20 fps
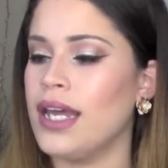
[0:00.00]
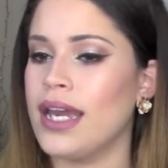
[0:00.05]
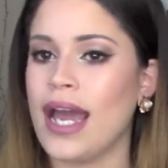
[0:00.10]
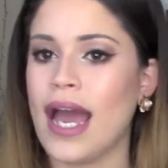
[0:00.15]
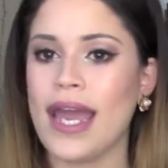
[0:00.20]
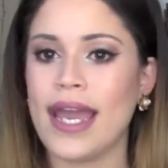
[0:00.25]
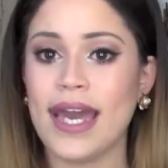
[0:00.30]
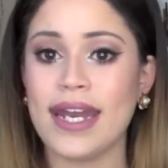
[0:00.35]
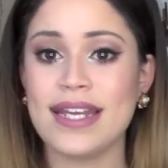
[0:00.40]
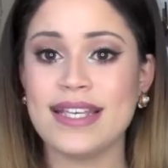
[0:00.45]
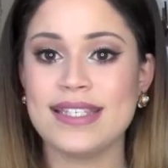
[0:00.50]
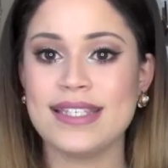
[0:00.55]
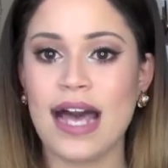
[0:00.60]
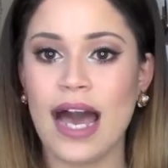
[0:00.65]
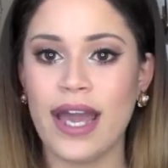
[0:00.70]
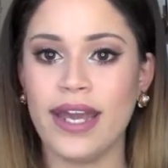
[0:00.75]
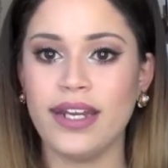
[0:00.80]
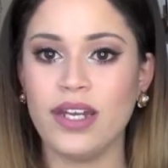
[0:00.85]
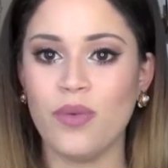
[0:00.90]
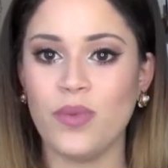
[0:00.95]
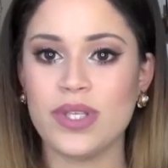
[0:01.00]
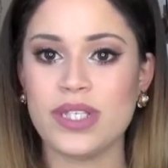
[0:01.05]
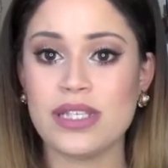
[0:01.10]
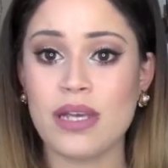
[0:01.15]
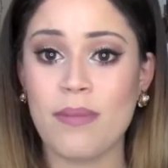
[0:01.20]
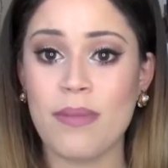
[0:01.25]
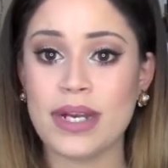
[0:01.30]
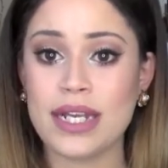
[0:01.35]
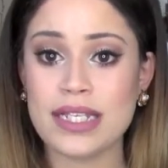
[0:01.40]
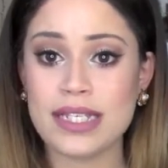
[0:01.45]
I get anxiety when
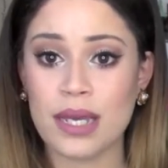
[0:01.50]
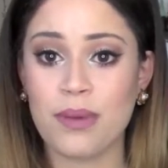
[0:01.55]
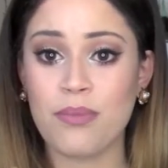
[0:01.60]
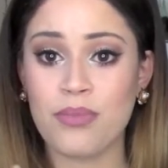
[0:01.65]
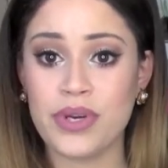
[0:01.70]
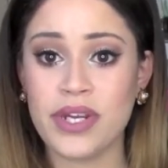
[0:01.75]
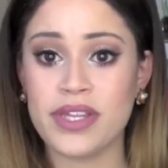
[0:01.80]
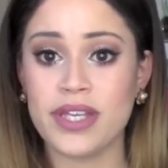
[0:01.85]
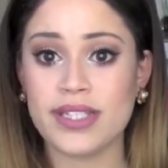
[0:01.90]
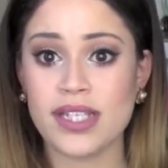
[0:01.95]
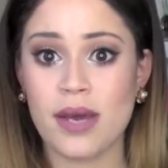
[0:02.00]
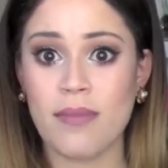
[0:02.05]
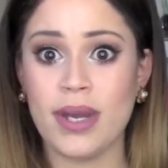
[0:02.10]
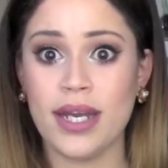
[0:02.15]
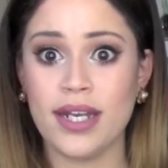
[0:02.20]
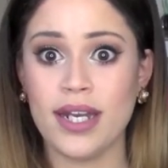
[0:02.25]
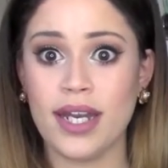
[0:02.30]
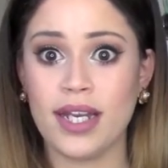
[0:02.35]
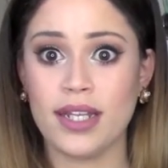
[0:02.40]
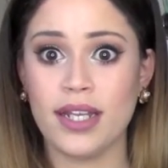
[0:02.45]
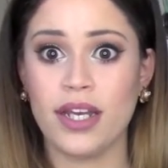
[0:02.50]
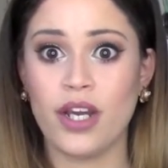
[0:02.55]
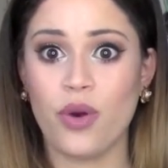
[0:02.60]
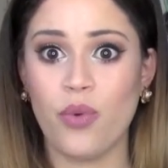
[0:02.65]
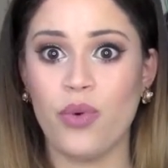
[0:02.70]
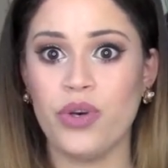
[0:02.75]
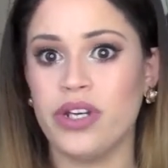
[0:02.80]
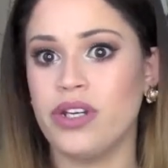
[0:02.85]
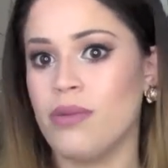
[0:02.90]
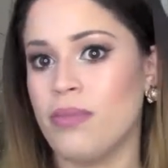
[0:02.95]
somebody's like breathing down my neck, like,
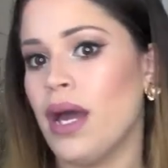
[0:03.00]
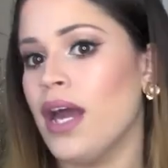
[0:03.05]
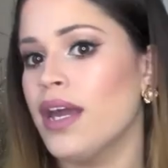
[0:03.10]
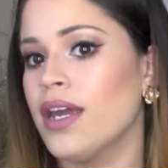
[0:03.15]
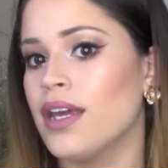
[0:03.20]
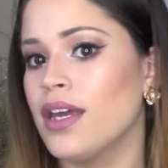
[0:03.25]
what are you gonna buy?